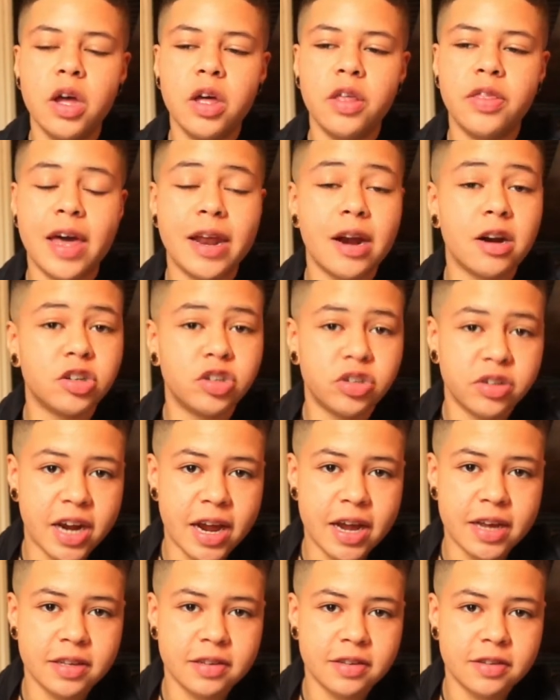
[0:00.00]
that are
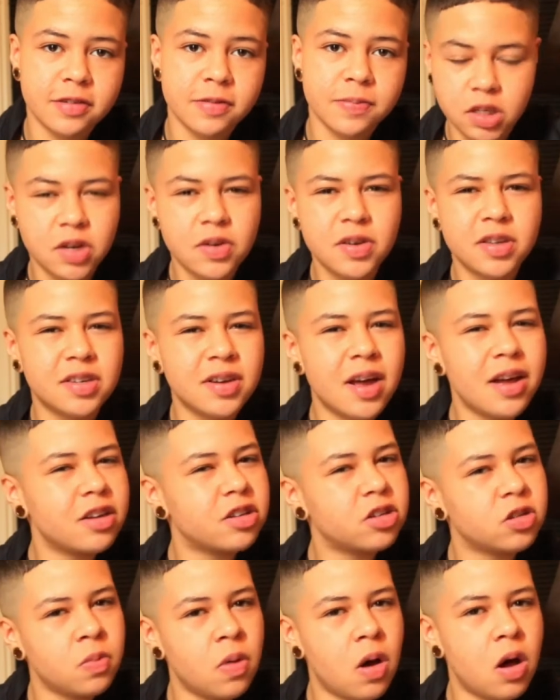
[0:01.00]
trans. So it's not a
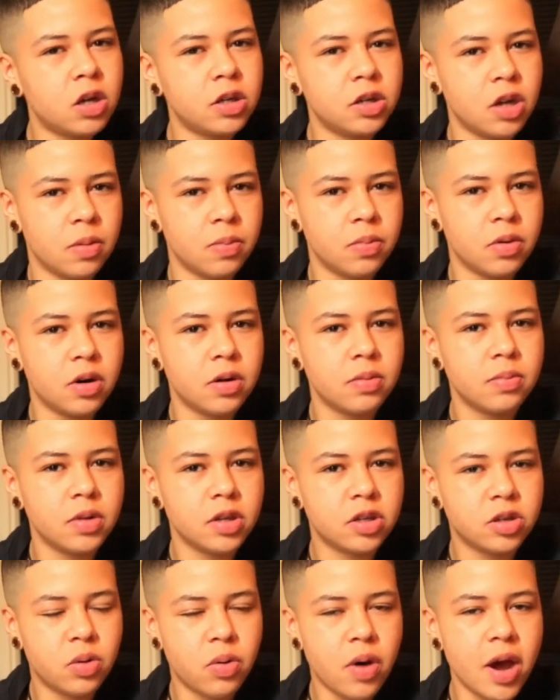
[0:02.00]
small number.
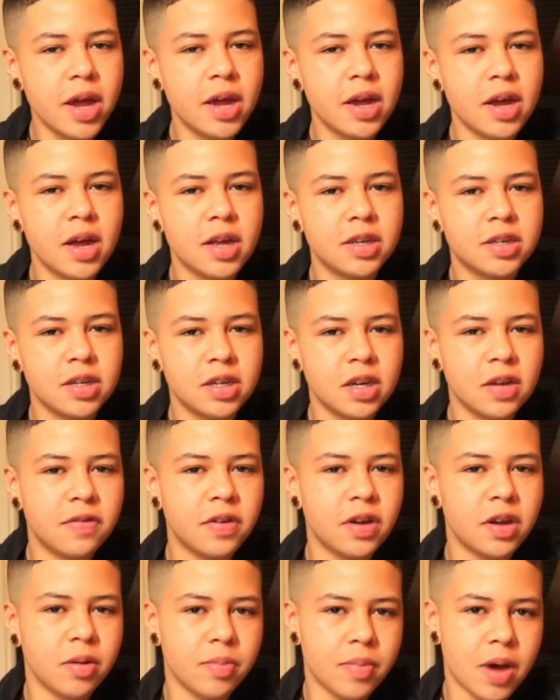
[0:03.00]
It's quite a
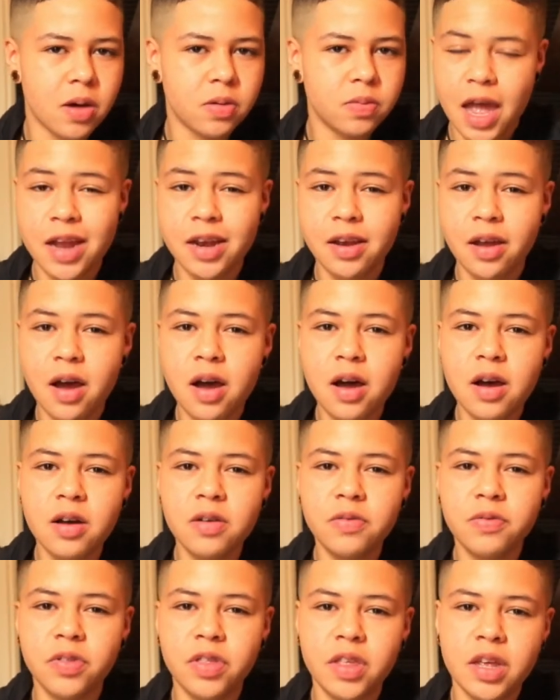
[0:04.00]
significant amount. And
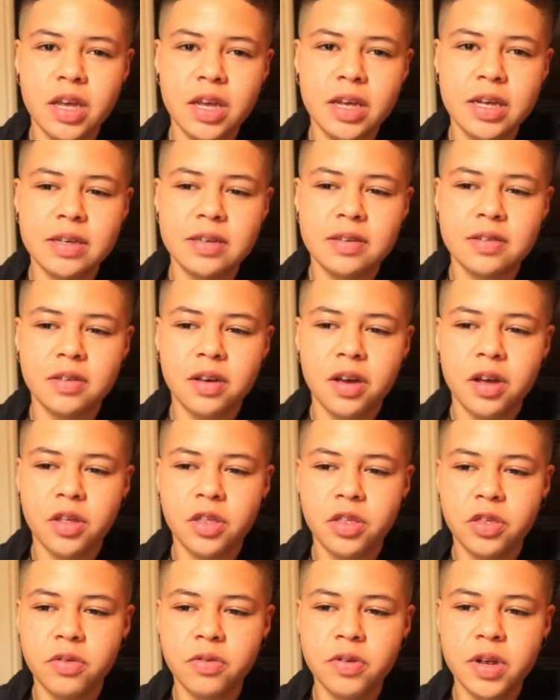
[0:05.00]
of these
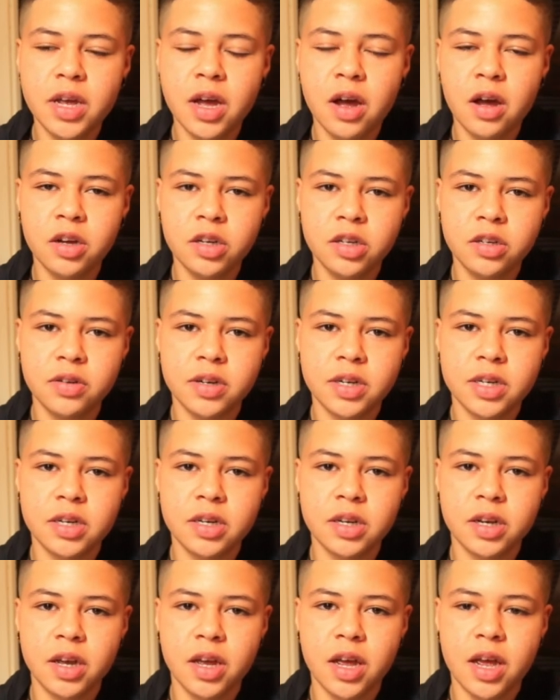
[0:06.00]

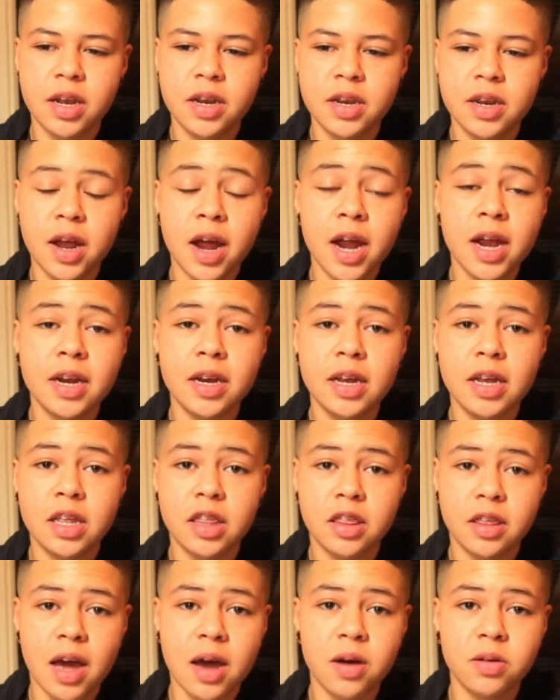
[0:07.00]

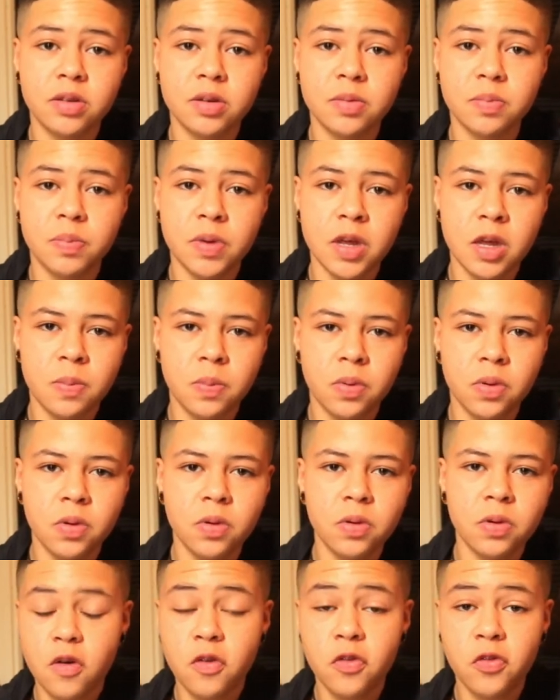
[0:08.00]
390,000
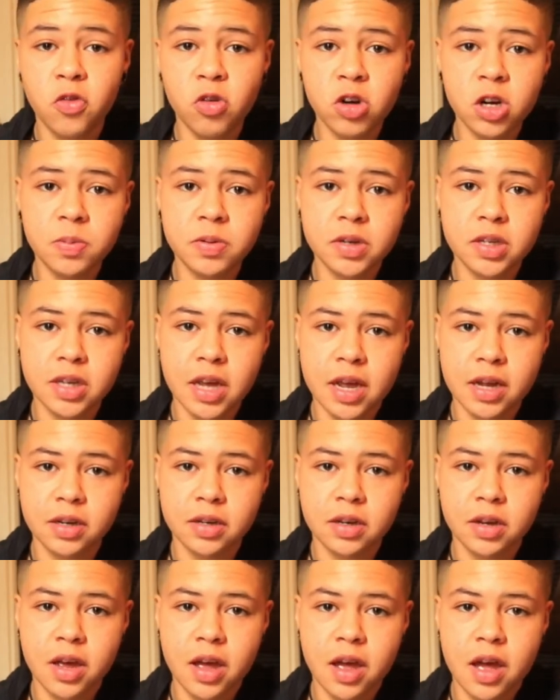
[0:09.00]
people, 40%
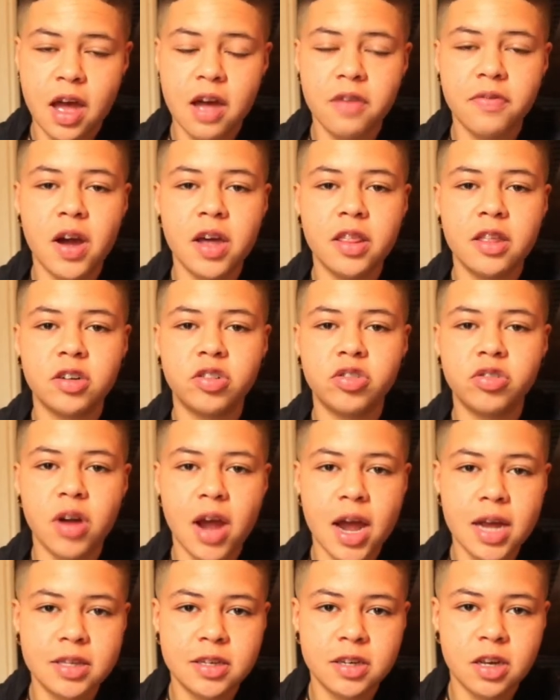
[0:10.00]
have either
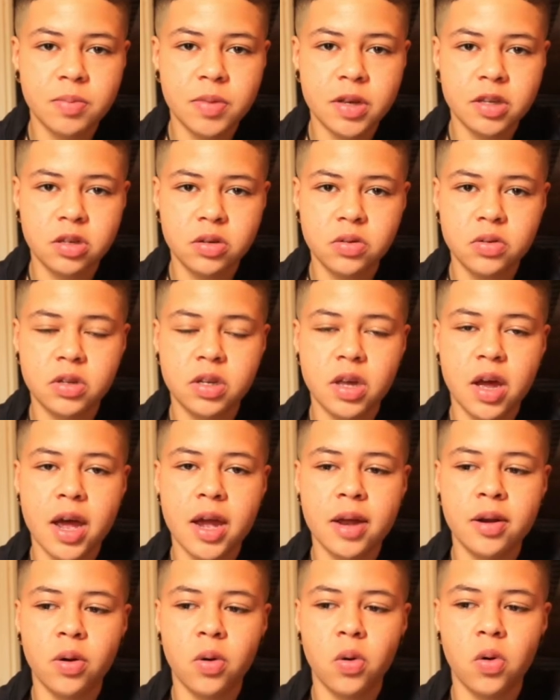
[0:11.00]
tried to commit
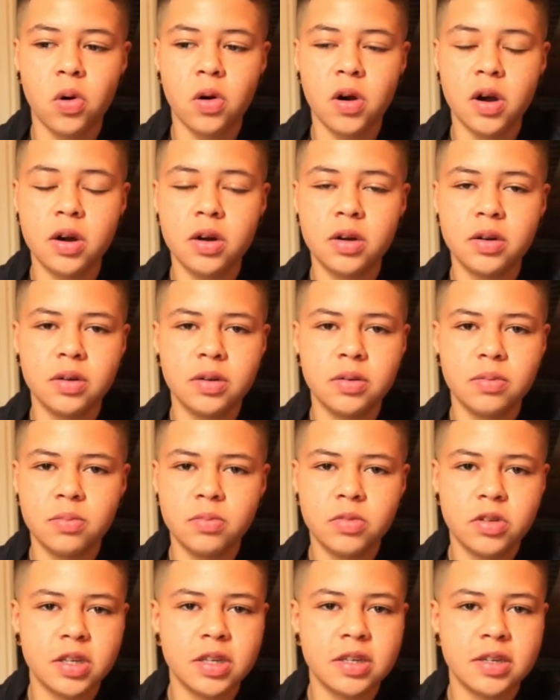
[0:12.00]
suicide or
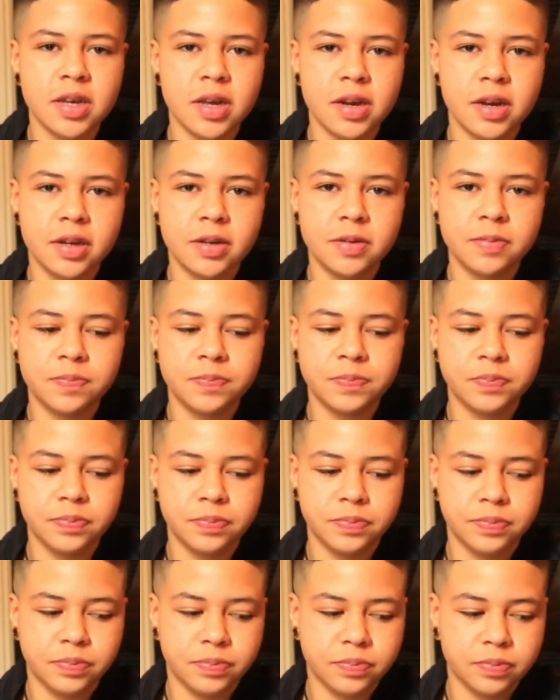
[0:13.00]
succeeded.
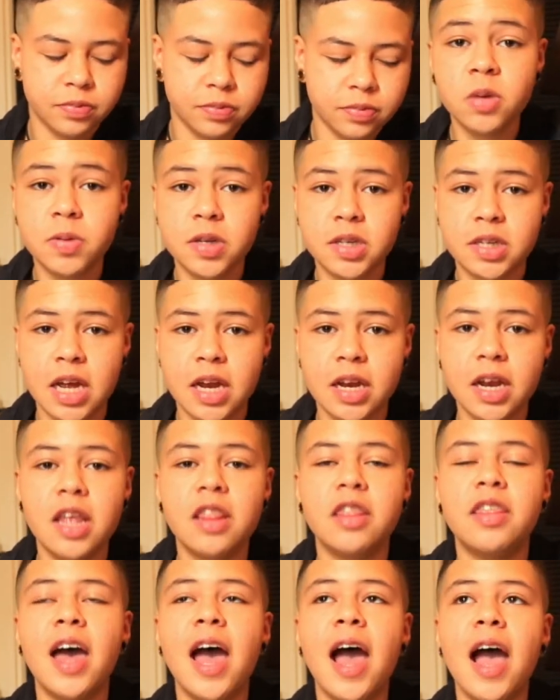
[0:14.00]

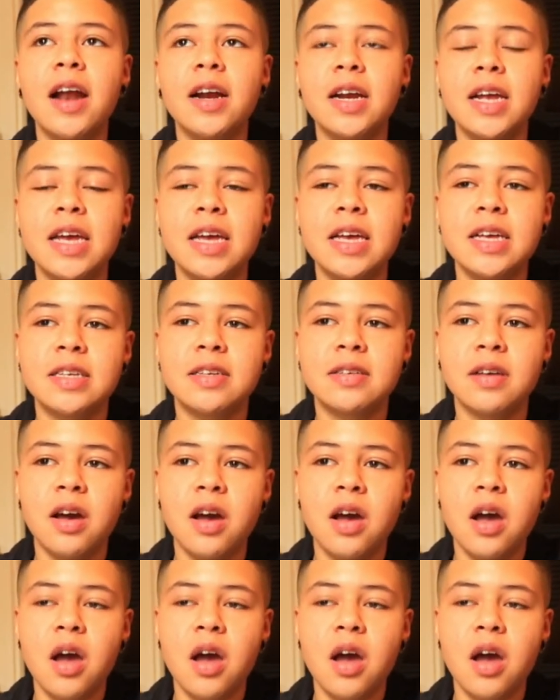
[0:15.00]
40%. That is